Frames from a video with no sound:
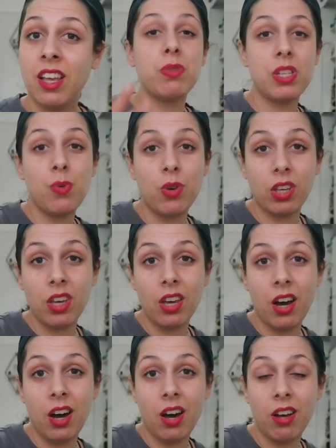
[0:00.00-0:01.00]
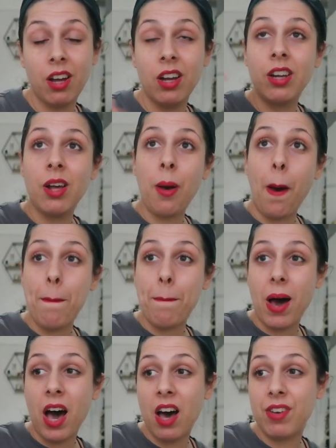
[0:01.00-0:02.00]
i'm still working hard
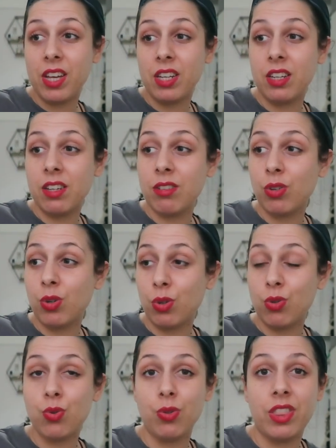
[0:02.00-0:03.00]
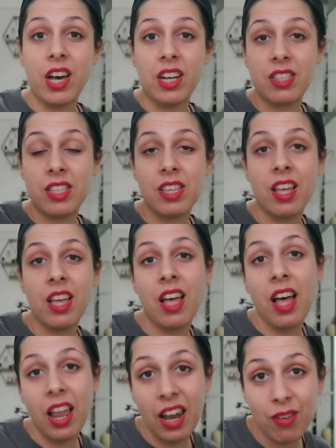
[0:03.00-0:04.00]
but I haven't got to that
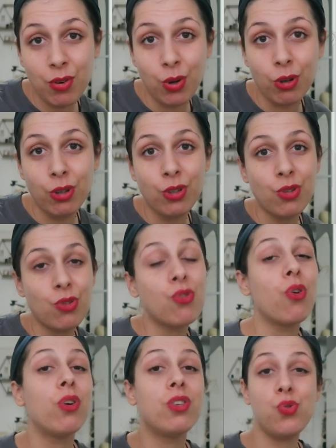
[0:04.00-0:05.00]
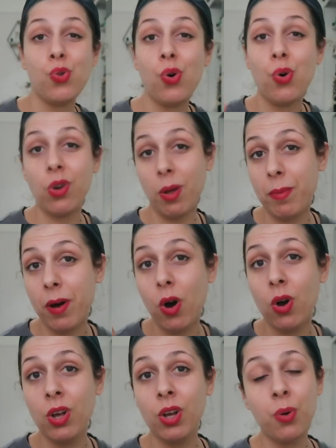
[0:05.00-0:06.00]
level so it's not all
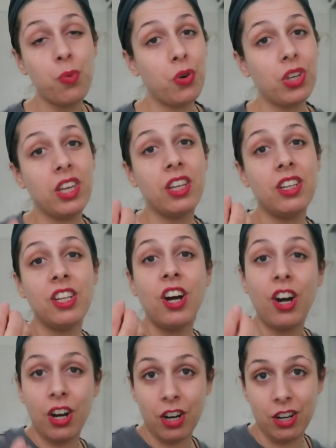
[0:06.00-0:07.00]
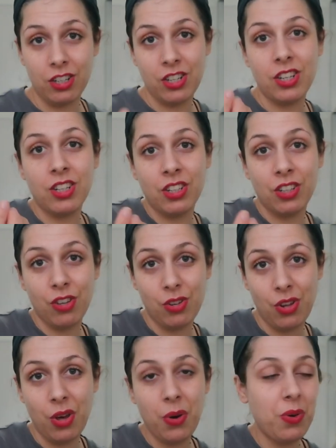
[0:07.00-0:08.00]
about working hard you
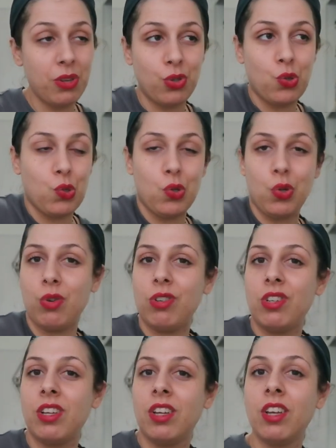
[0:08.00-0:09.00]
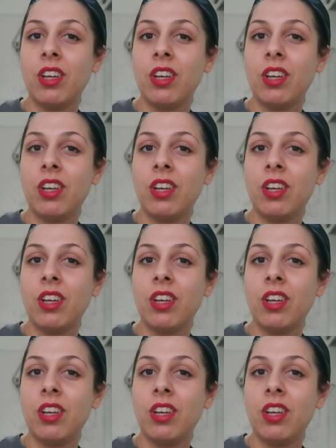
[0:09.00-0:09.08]
know it's not